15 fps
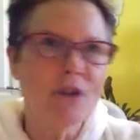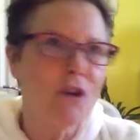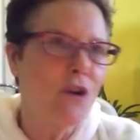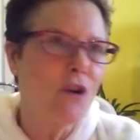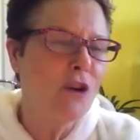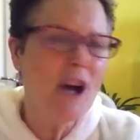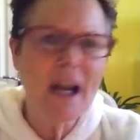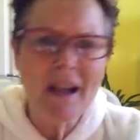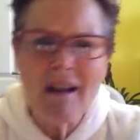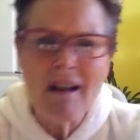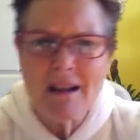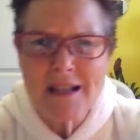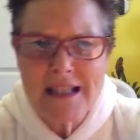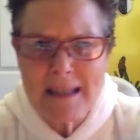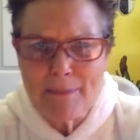or I'll
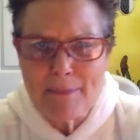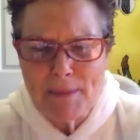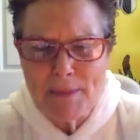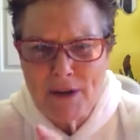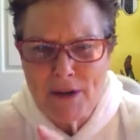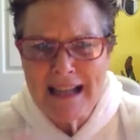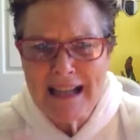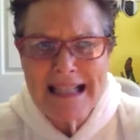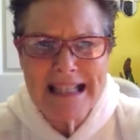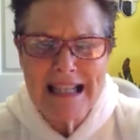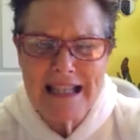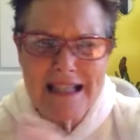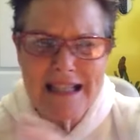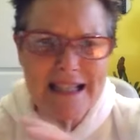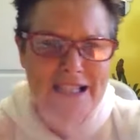ask something, my
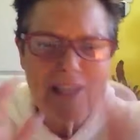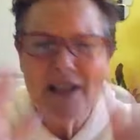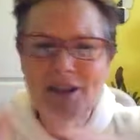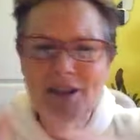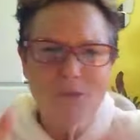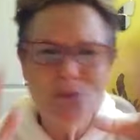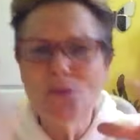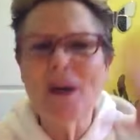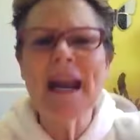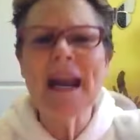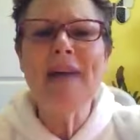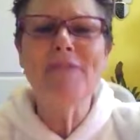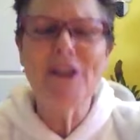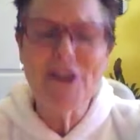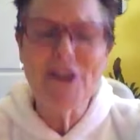grandson's whatever,